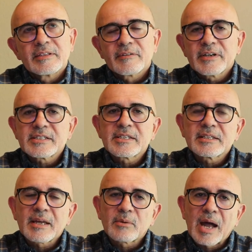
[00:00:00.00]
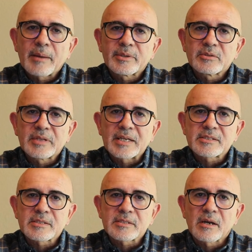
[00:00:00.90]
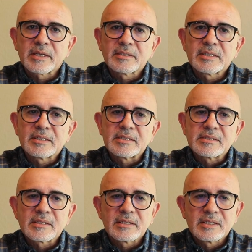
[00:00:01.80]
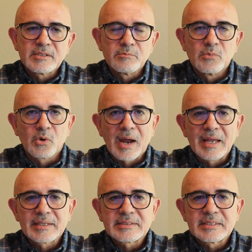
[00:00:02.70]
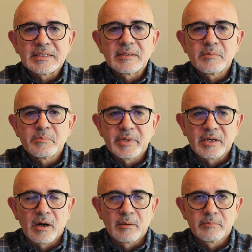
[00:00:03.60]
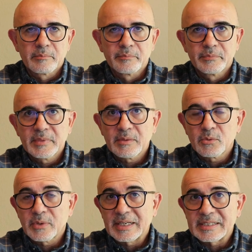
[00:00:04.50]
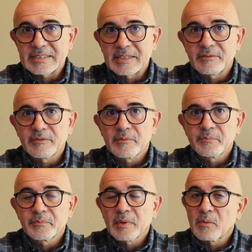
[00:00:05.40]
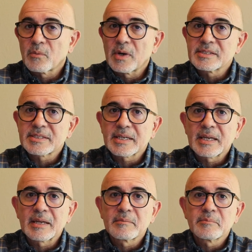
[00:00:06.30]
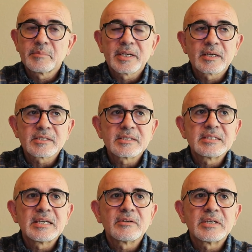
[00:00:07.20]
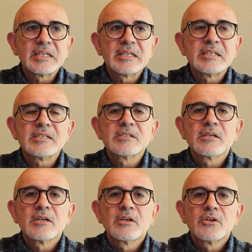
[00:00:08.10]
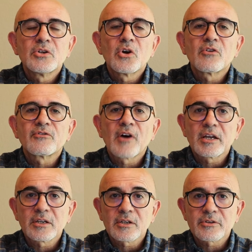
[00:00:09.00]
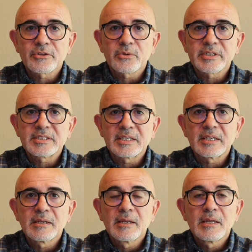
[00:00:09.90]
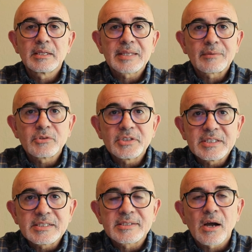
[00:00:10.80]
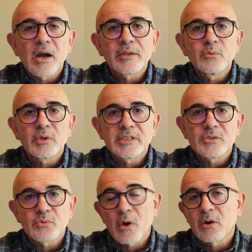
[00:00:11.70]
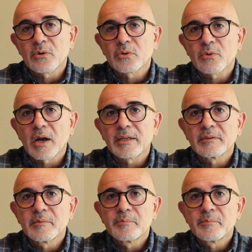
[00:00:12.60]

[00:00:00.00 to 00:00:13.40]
The first thing that will happen to that society is morality become relative once again, because there is no final authority that would decide what is wrong or right.